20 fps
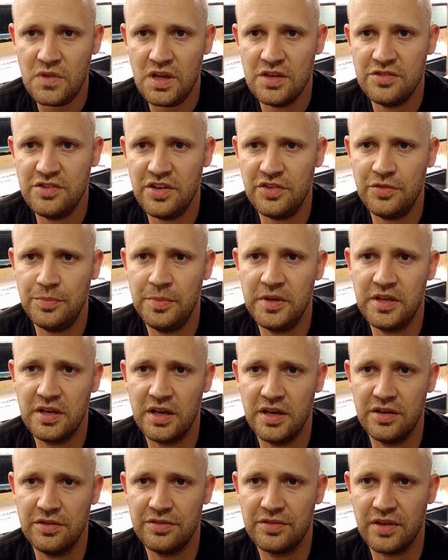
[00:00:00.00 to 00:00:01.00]
Just
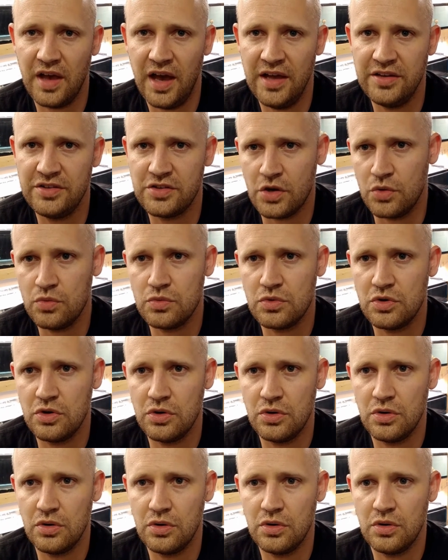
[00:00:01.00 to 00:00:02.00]
because I don't
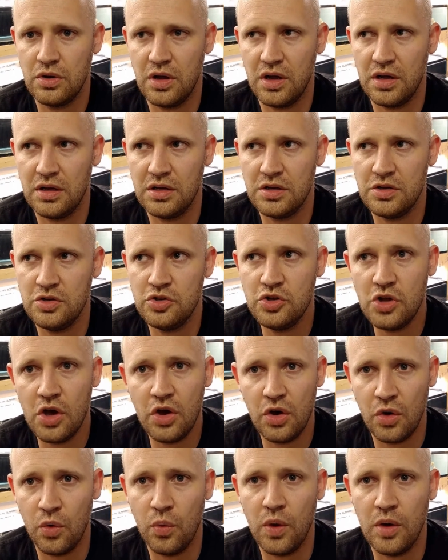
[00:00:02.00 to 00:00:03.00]

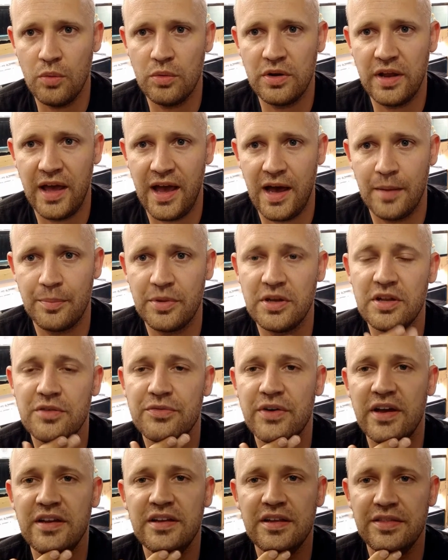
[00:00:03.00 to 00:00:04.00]
know what would happen if
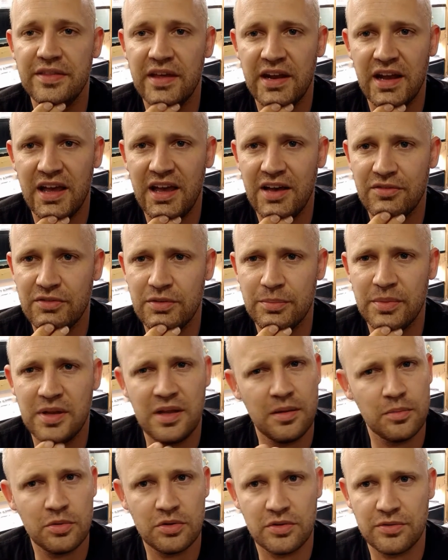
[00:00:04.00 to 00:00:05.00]
I did that. I haven't been
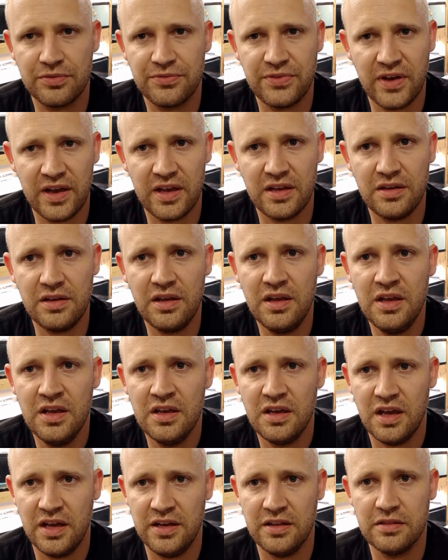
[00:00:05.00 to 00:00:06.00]
able to find
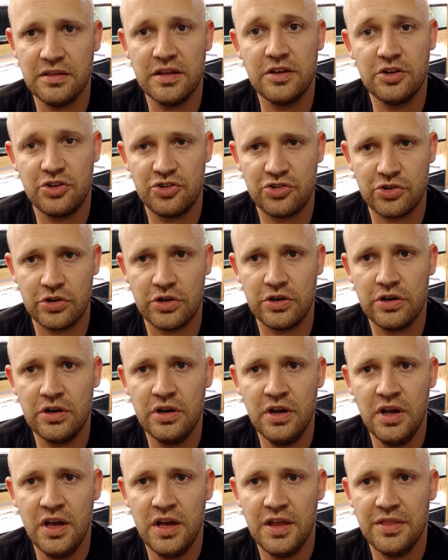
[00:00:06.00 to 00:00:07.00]
any literature
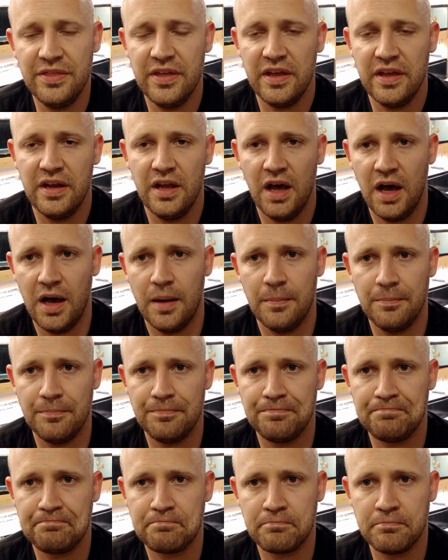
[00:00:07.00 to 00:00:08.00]
that
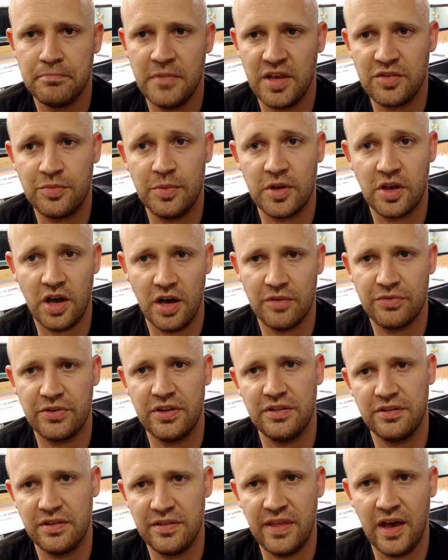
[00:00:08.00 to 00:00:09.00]
makes me
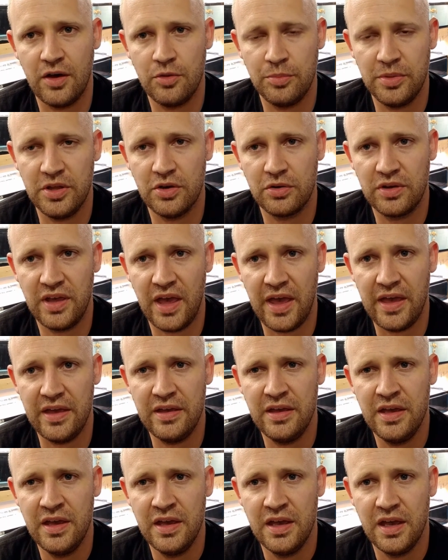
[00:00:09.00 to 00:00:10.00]
confident that that would be okay,
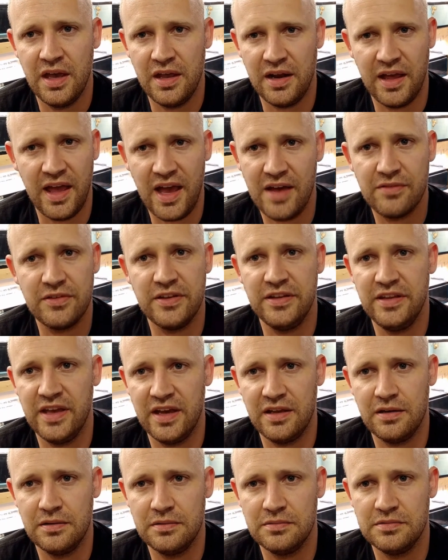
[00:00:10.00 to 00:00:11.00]
and I haven't
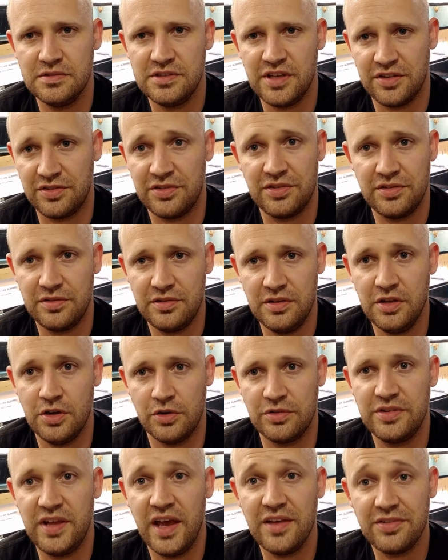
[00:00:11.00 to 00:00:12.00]
yet just
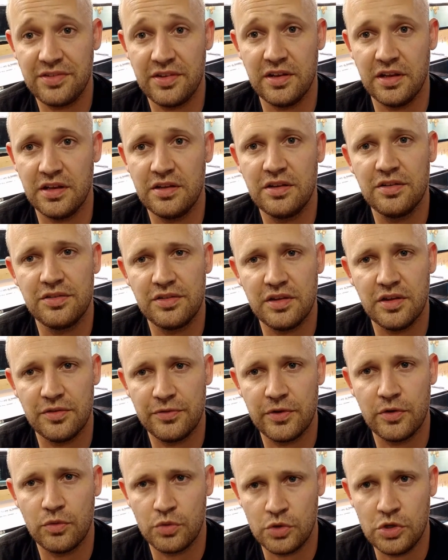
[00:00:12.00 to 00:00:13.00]
tested it to see
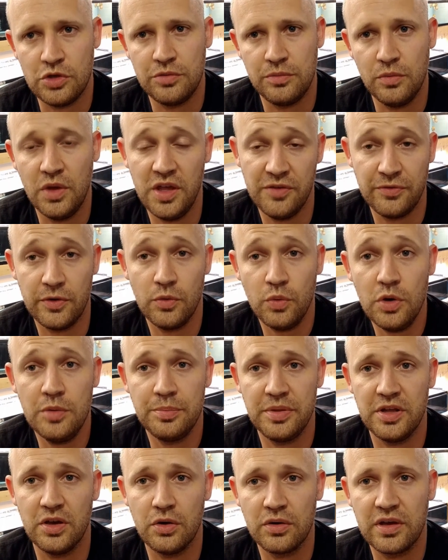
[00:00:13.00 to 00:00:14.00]
if it would
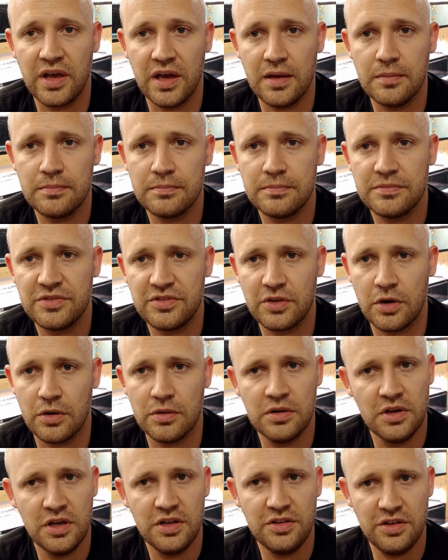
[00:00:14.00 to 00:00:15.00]
be okay. So
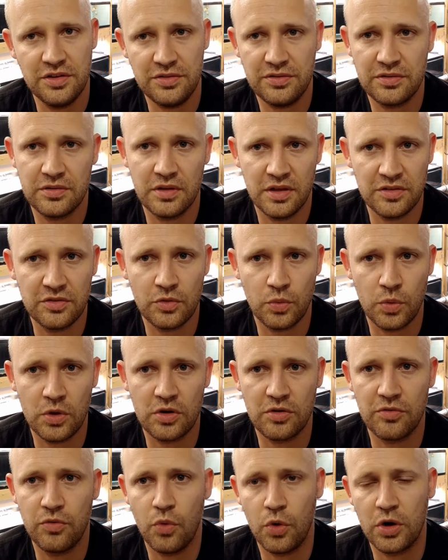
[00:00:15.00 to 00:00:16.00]
just as a word
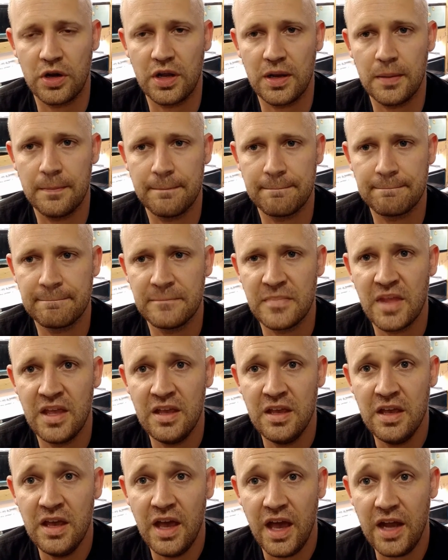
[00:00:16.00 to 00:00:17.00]
of warning.
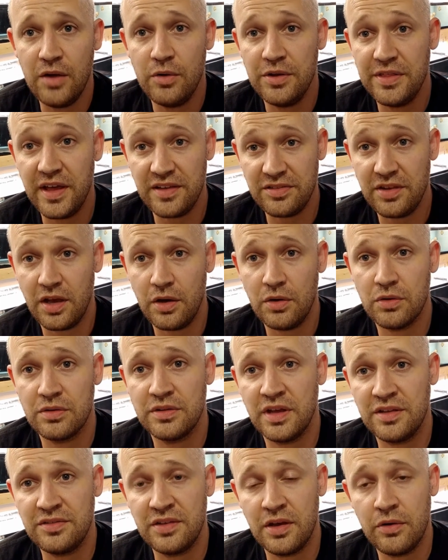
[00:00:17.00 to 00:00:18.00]
Anyway, that's how
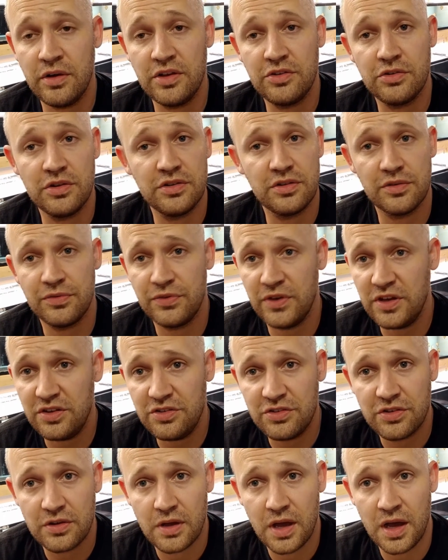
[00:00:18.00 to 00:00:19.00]
I treat the
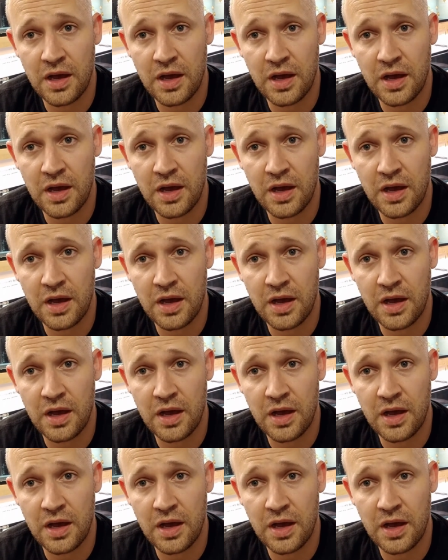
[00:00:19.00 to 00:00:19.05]
fish.